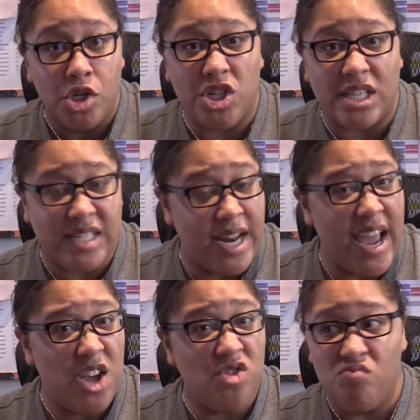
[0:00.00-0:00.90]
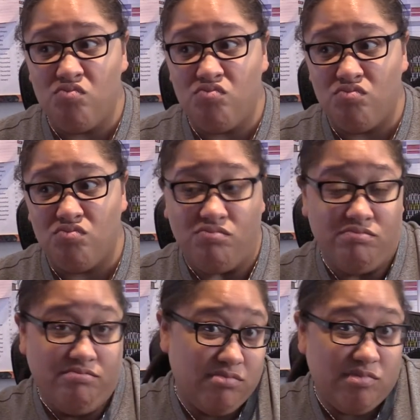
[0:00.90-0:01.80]
Just sit down,
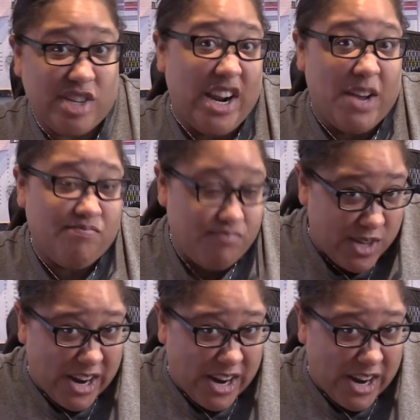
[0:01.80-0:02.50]
shut up,